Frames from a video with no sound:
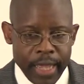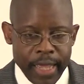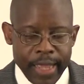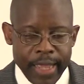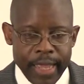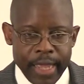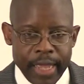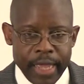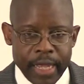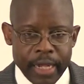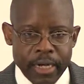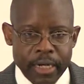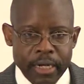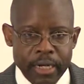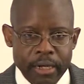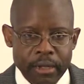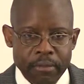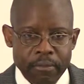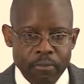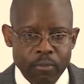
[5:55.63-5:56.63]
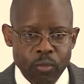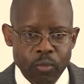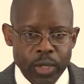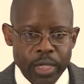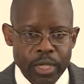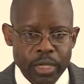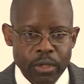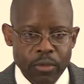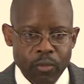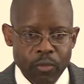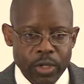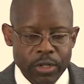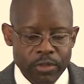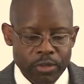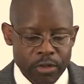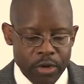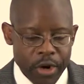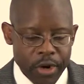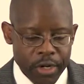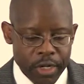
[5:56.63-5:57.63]
And we
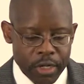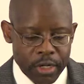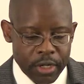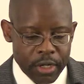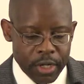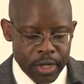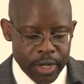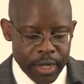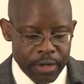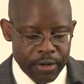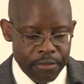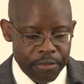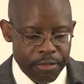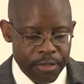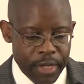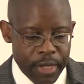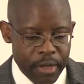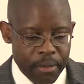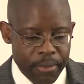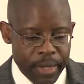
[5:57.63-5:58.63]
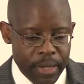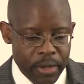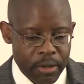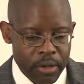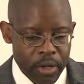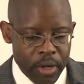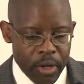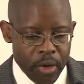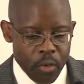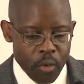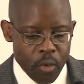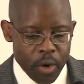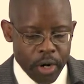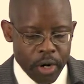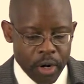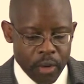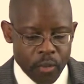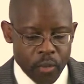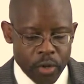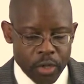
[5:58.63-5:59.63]
started to kind of think about what
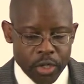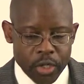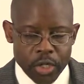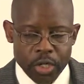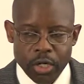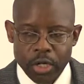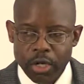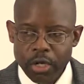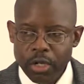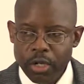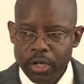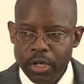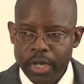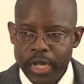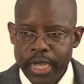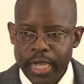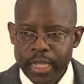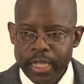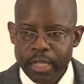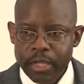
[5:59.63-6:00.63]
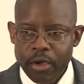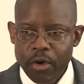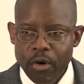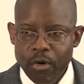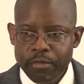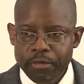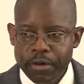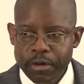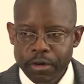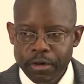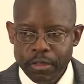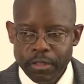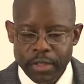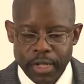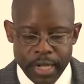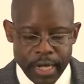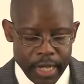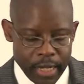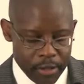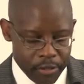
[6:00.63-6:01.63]
our work should look like over the
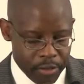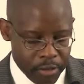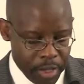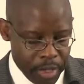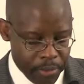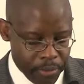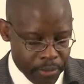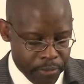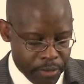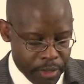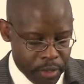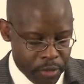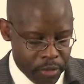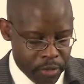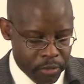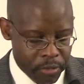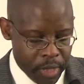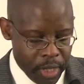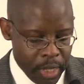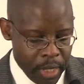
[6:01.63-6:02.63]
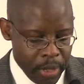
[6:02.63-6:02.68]
next couple of years.